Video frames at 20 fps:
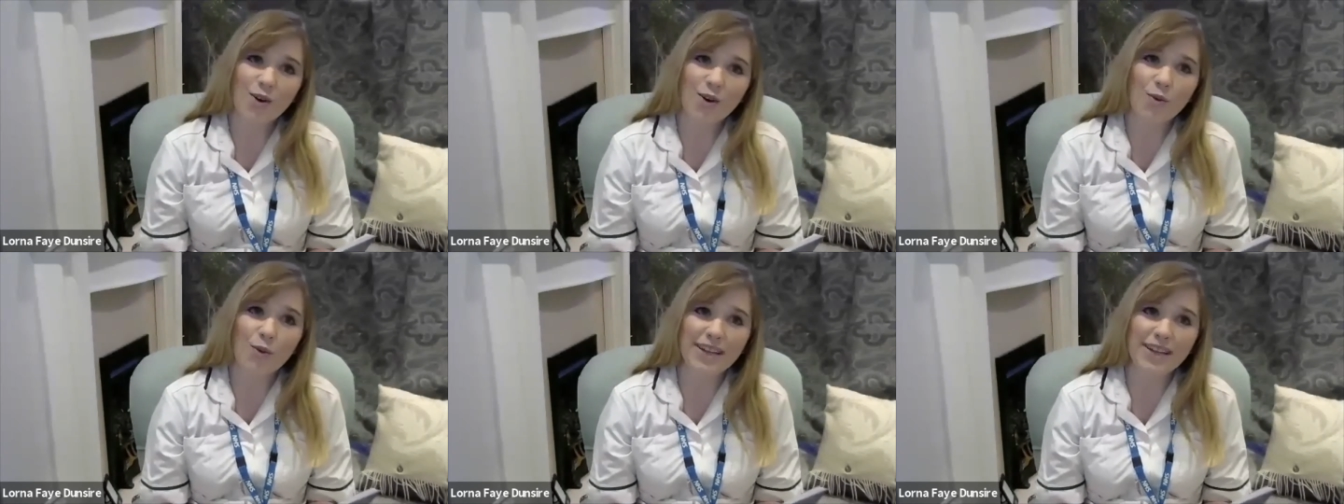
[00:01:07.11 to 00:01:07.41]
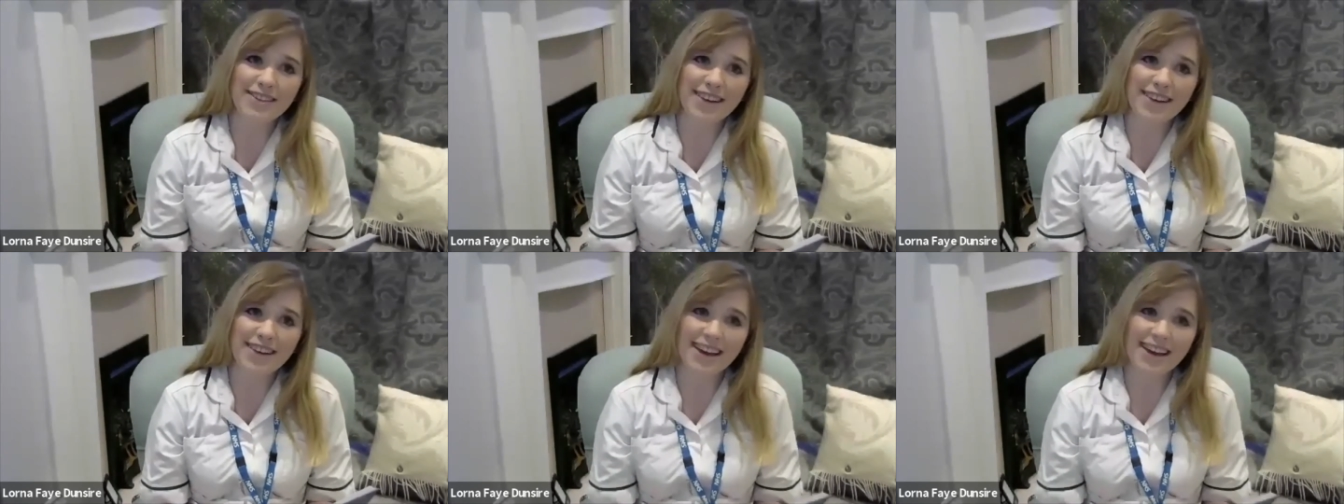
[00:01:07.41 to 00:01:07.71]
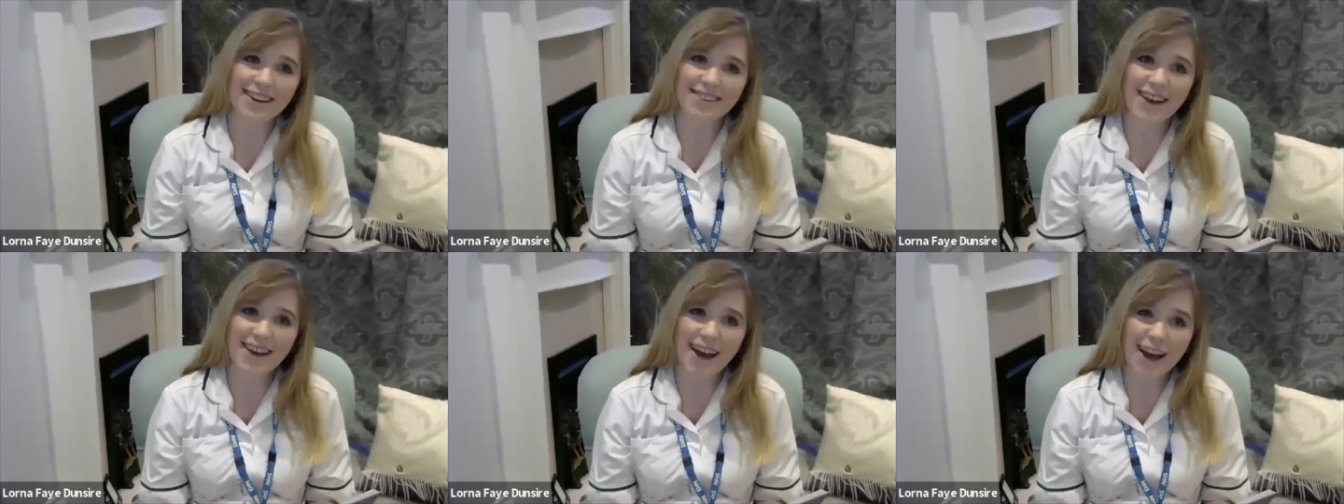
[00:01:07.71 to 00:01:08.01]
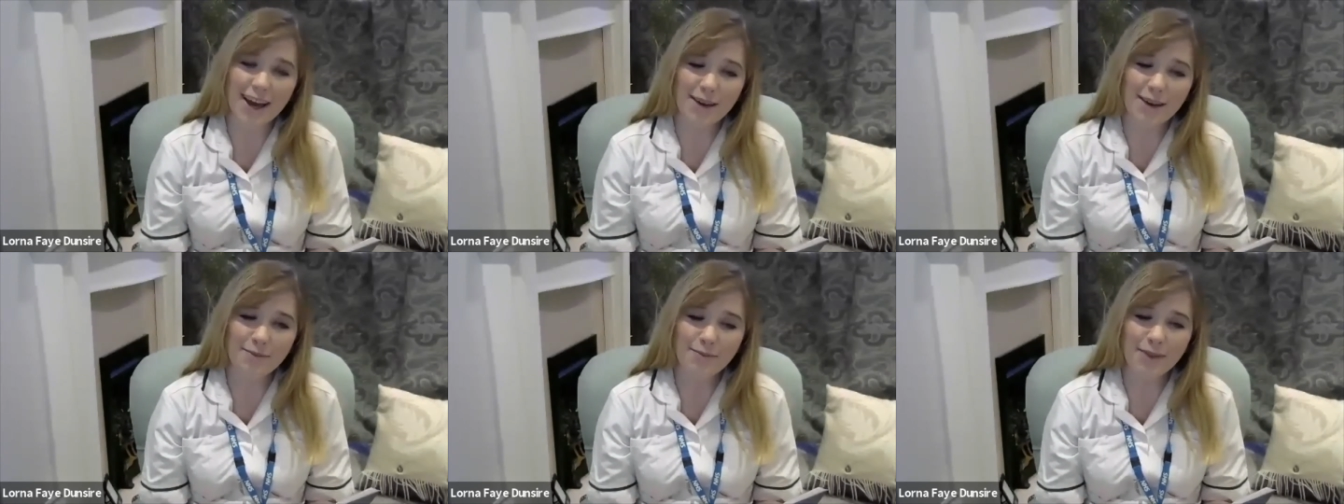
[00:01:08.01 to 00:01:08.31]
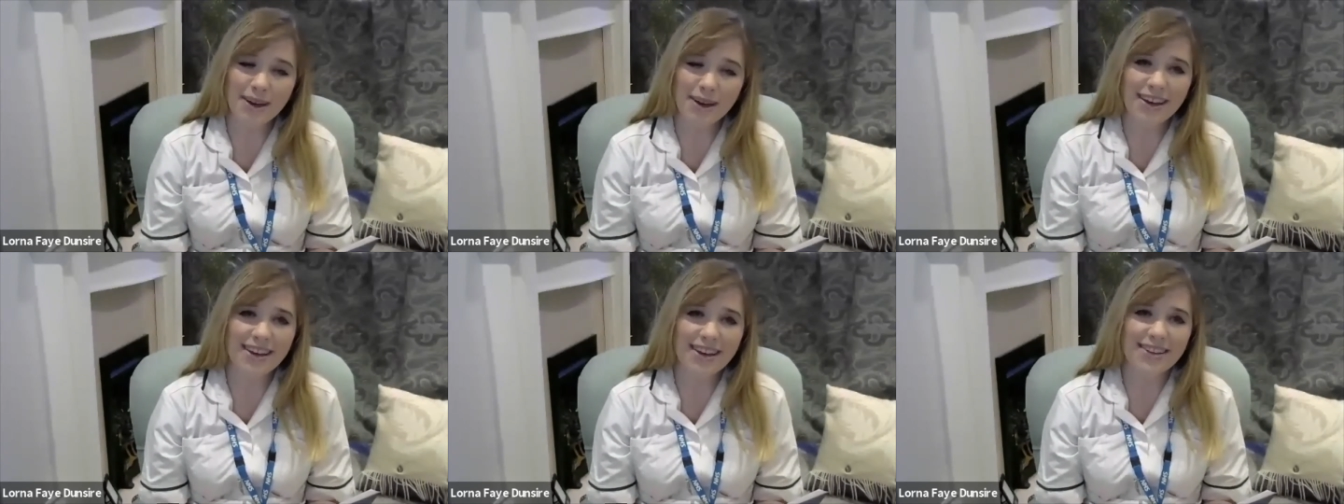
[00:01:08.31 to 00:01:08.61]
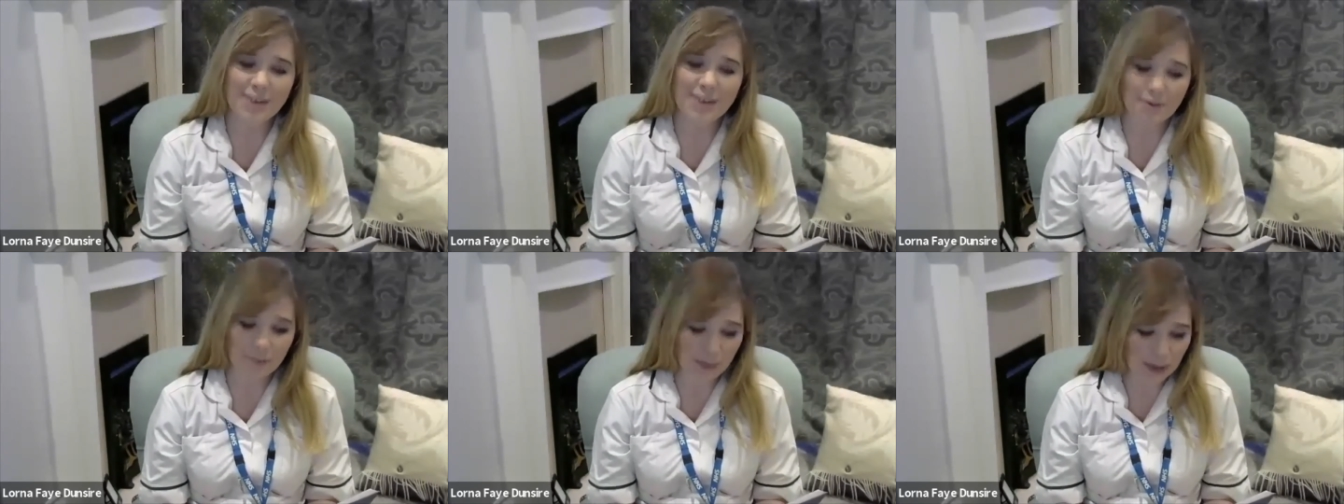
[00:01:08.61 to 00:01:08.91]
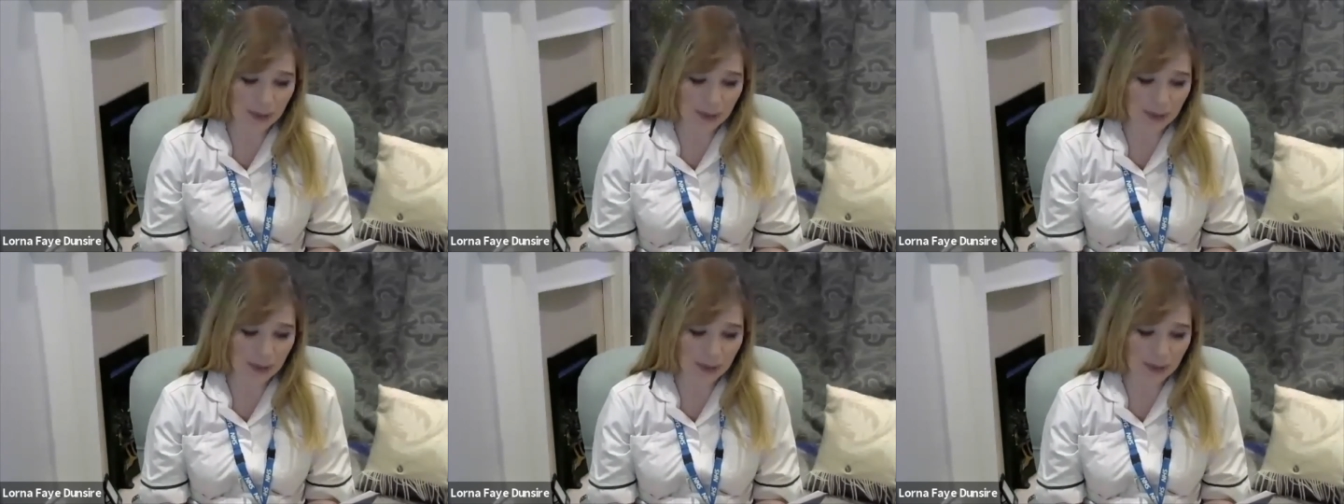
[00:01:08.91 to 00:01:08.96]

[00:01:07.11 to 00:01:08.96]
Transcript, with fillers: we take time to